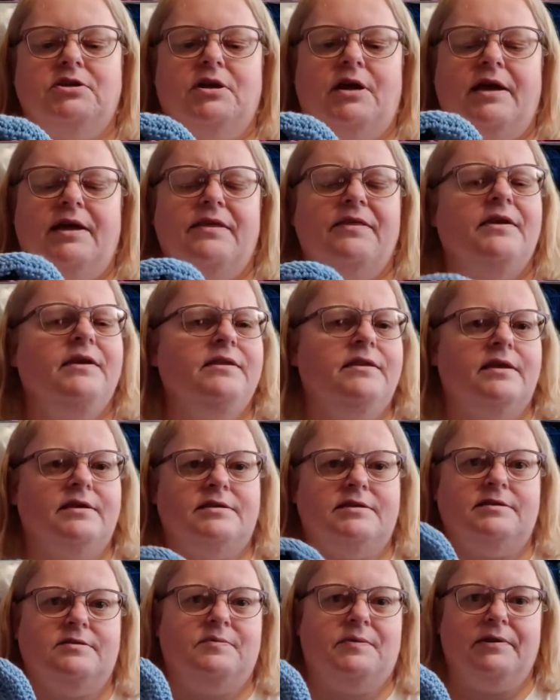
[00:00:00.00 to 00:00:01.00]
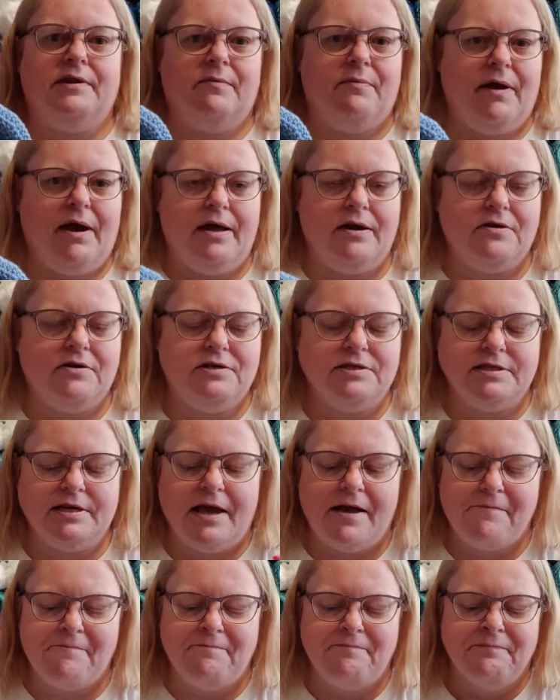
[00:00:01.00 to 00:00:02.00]
you, I think this is what the pattern
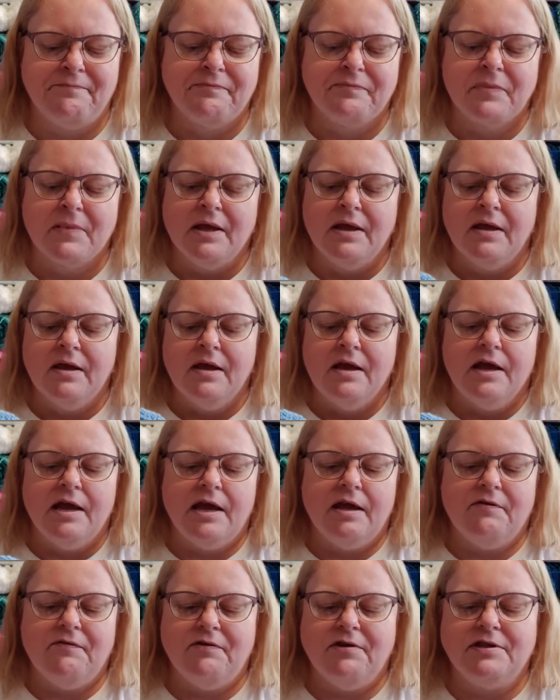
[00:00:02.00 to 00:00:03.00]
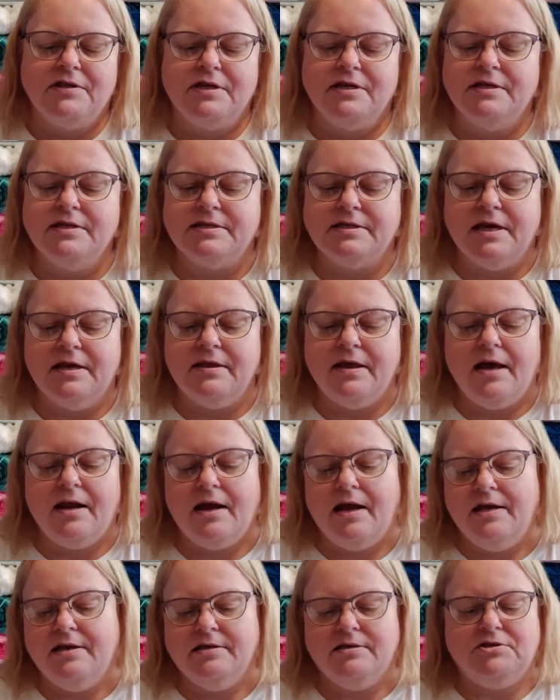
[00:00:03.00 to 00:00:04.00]
said. If it didn't say that,
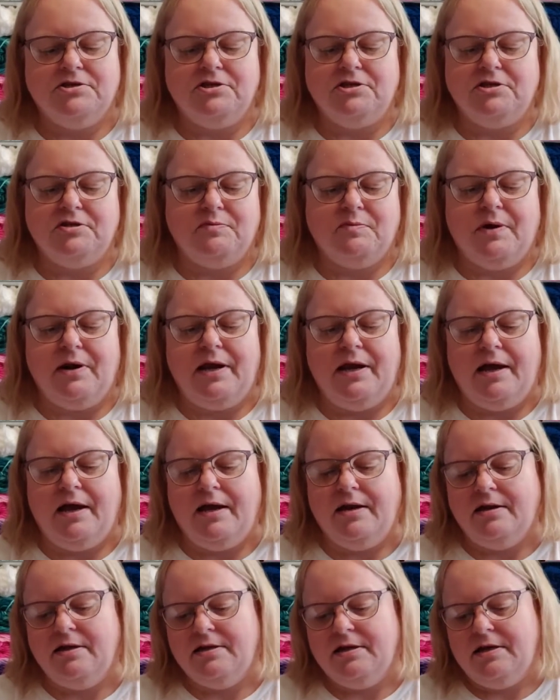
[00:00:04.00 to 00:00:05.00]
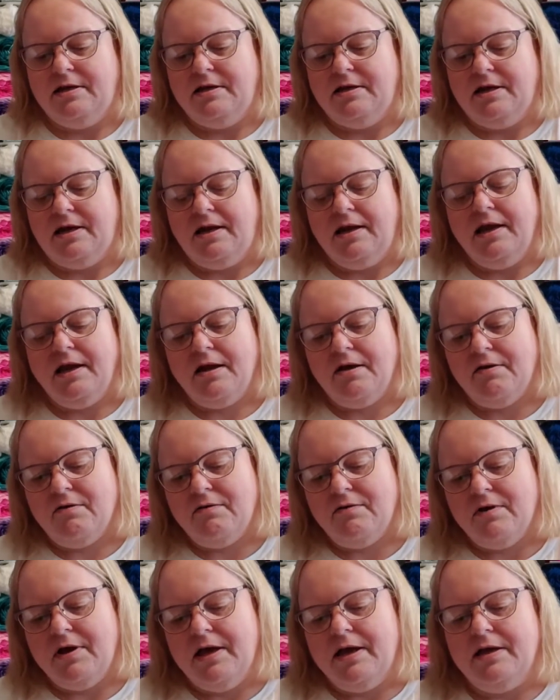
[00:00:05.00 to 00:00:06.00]
I just went ahead and did it
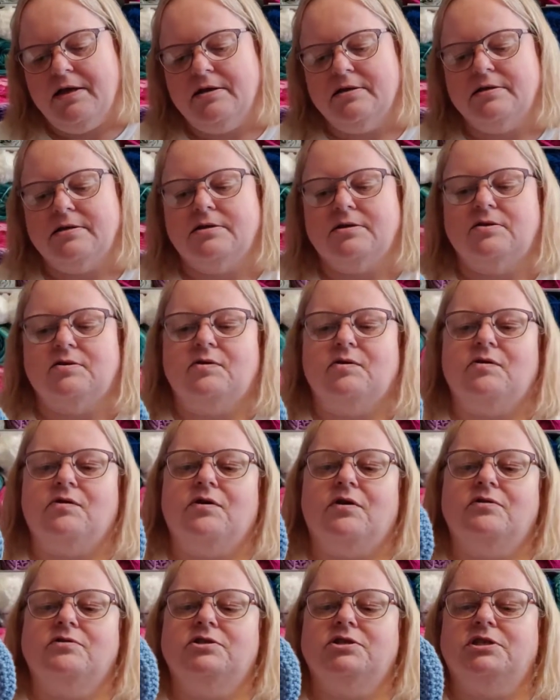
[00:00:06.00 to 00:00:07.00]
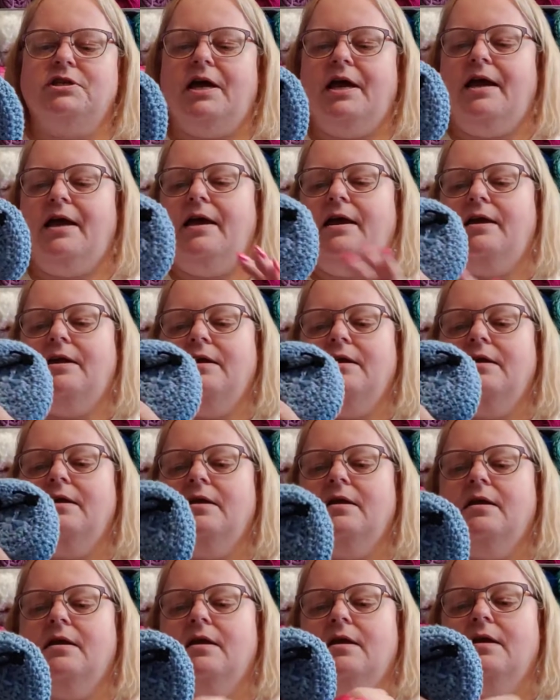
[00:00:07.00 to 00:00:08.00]
anyhow, is crocheted.
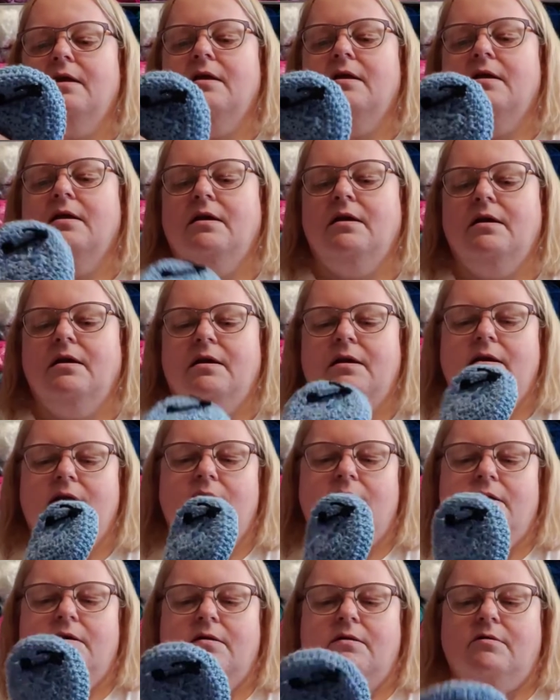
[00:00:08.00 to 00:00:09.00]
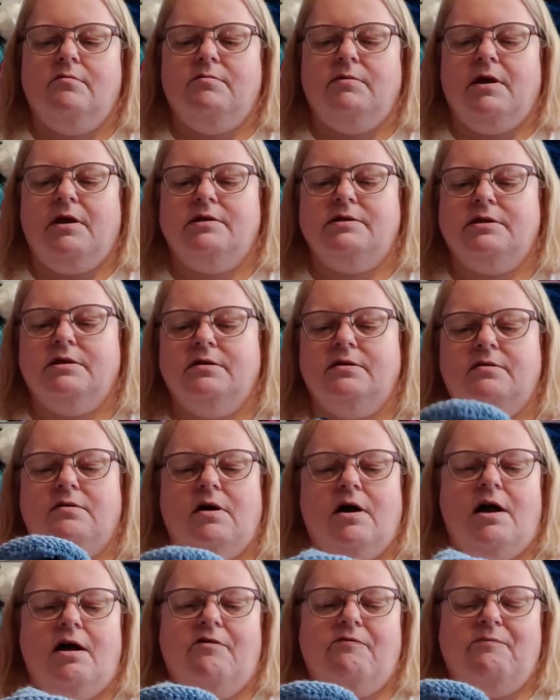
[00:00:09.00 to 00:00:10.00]
Oh, that's a little
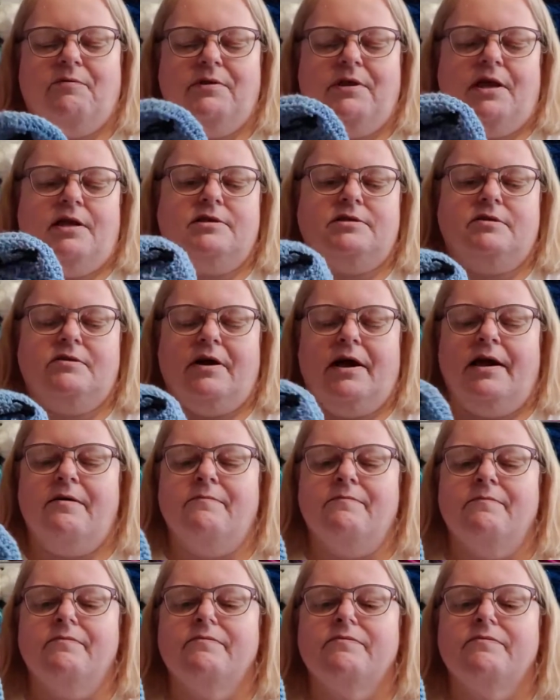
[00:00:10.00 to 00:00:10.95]
off, but that's okay.